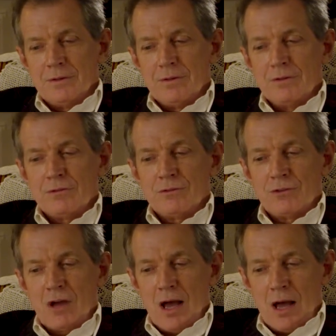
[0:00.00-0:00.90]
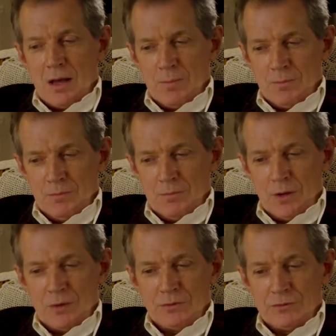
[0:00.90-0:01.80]
The charm,
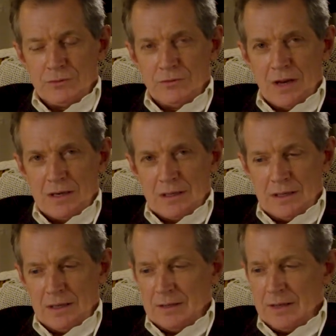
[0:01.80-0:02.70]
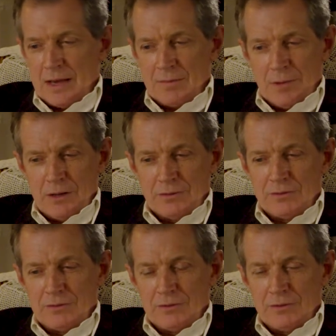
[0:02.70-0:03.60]
most gently and yet
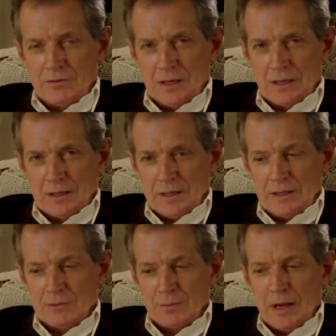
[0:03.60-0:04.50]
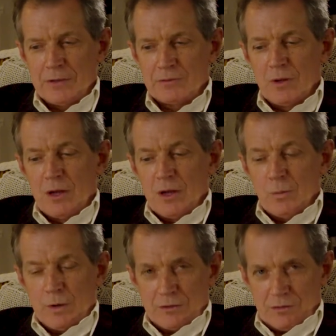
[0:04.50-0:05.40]
most distinctly expressed,
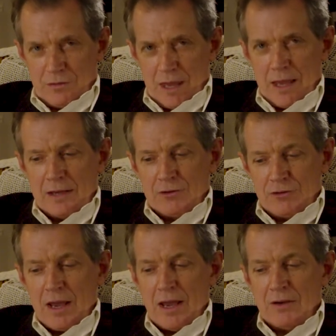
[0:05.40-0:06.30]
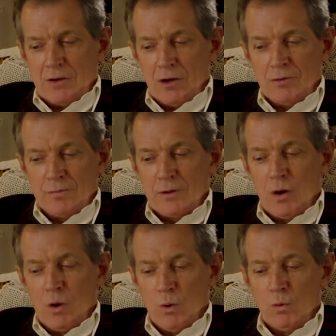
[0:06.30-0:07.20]
which they shed over the
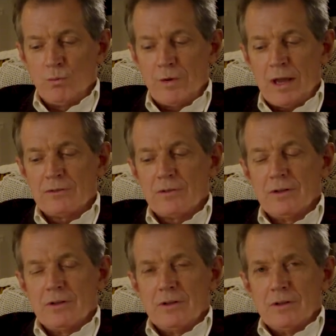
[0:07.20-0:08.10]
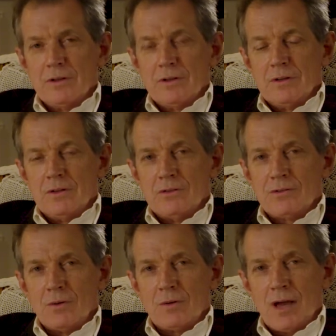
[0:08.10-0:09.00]
whole face,
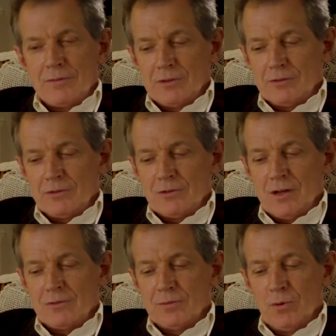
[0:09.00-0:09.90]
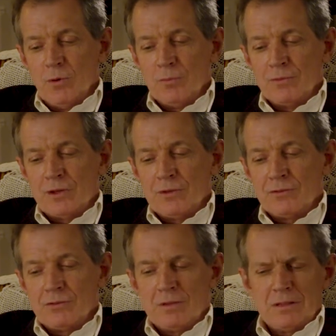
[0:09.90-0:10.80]
so covers and transforms
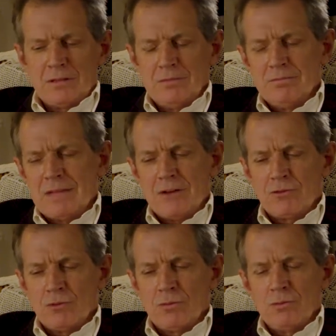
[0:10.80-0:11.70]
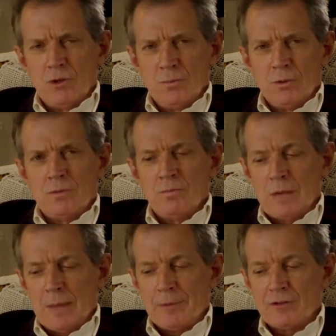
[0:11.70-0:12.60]
its little natural human
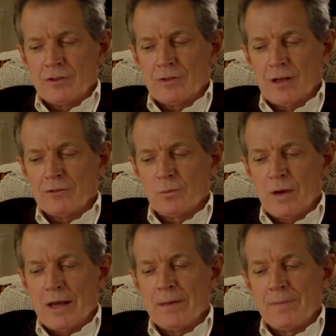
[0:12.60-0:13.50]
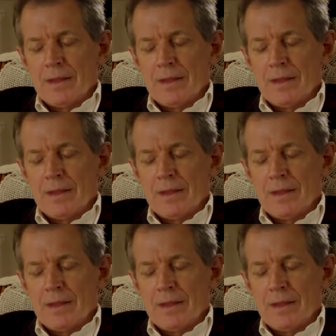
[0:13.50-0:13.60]
blemishes elsewhere